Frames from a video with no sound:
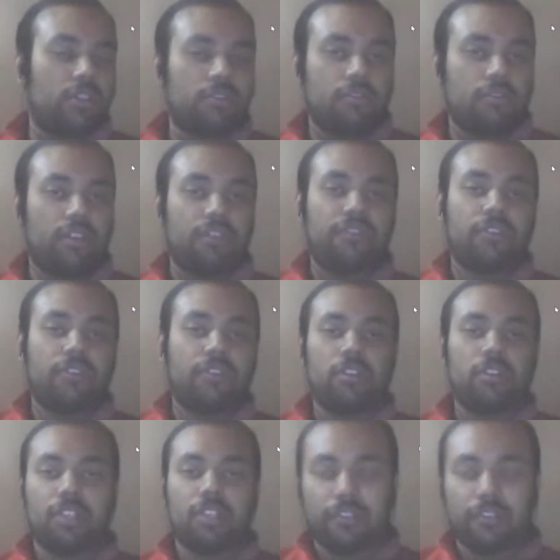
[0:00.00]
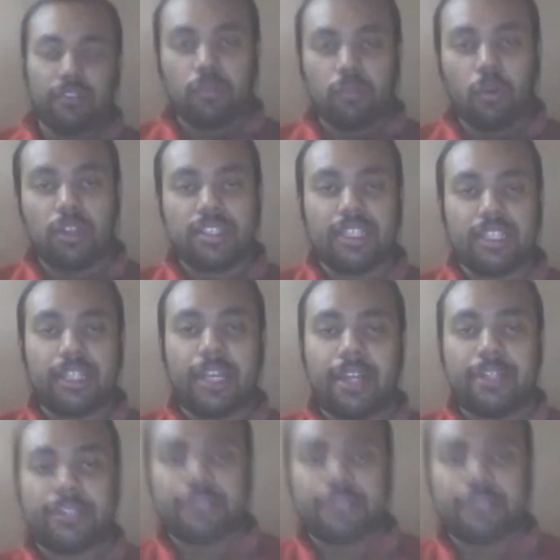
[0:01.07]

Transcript: on if you, if you want a grant